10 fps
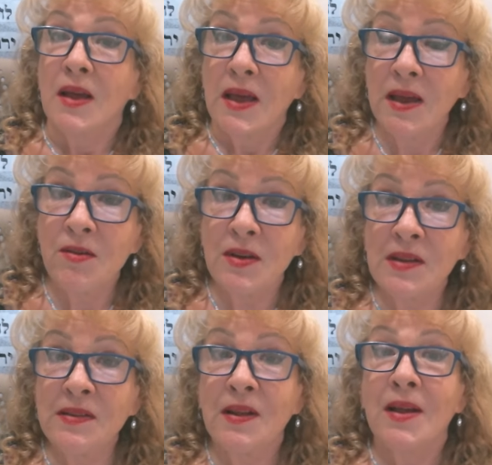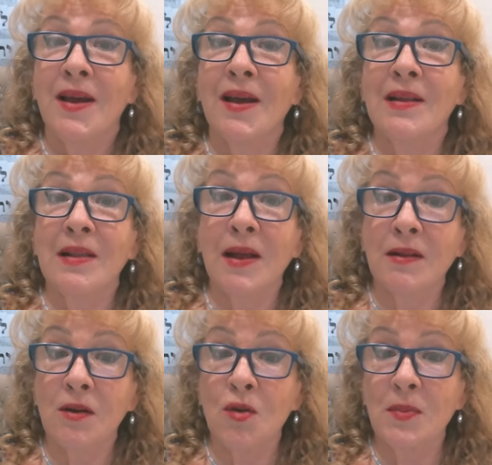Here is a
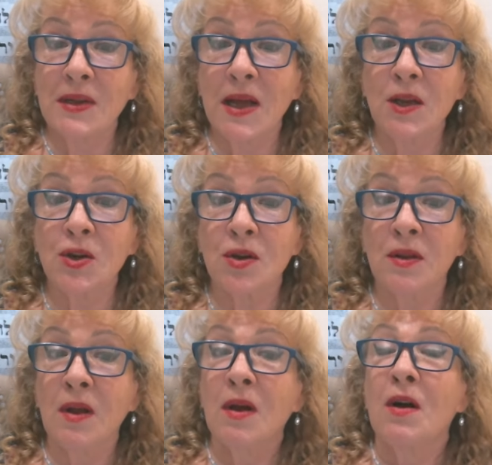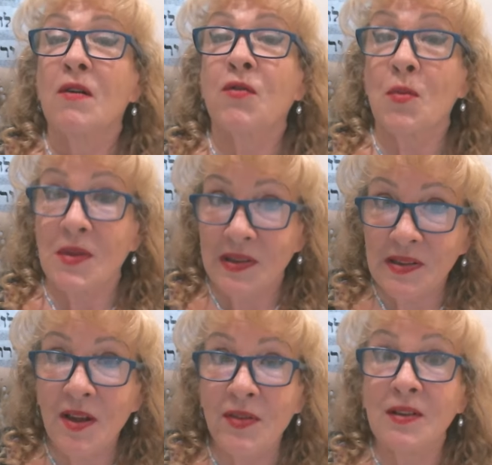letter combination from the
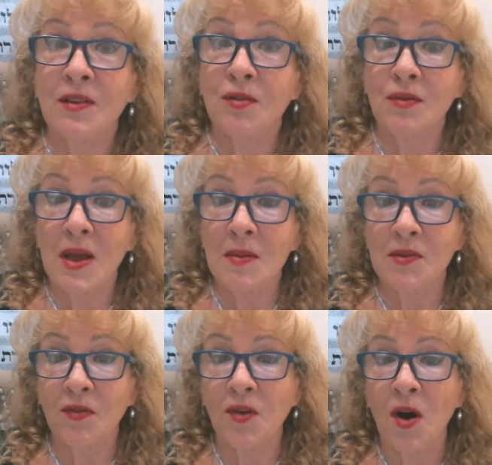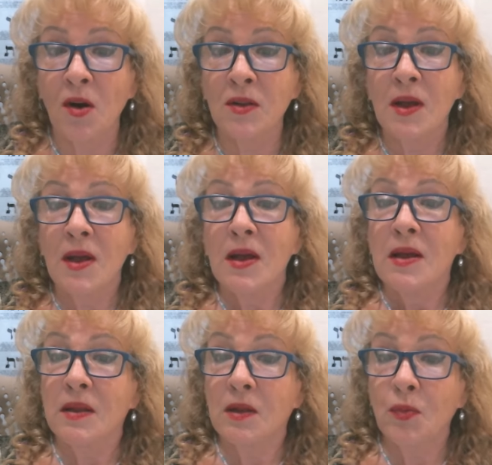72 names of God
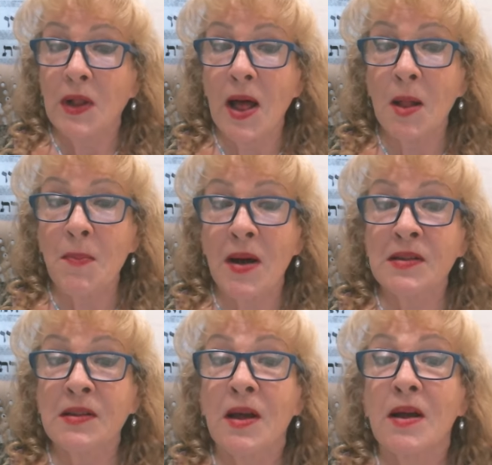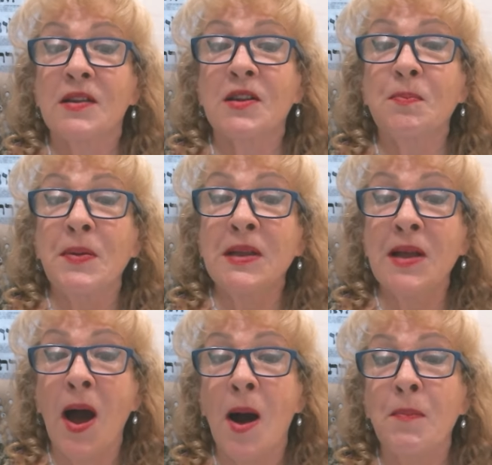that will help us speed
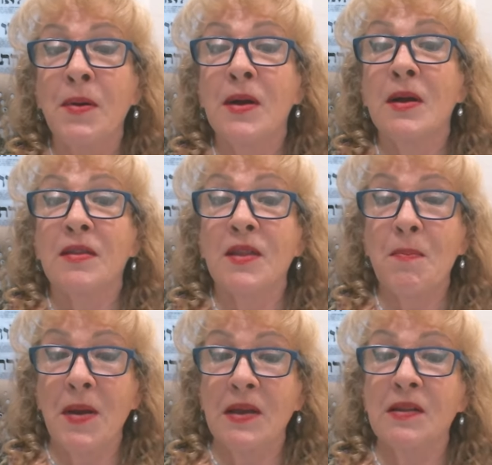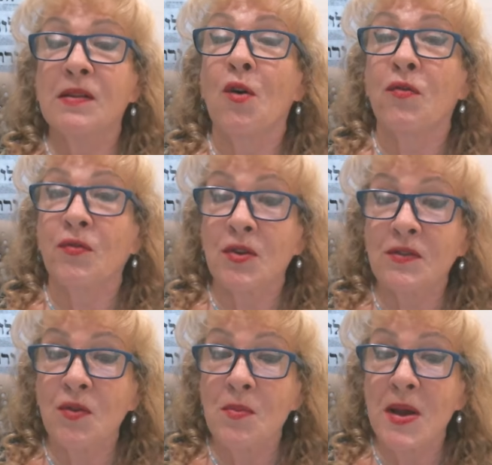up the pace of
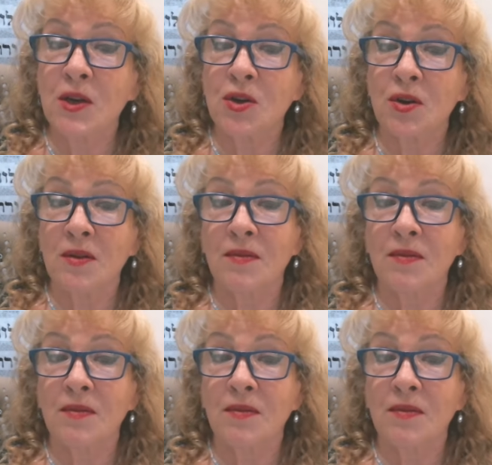transformation.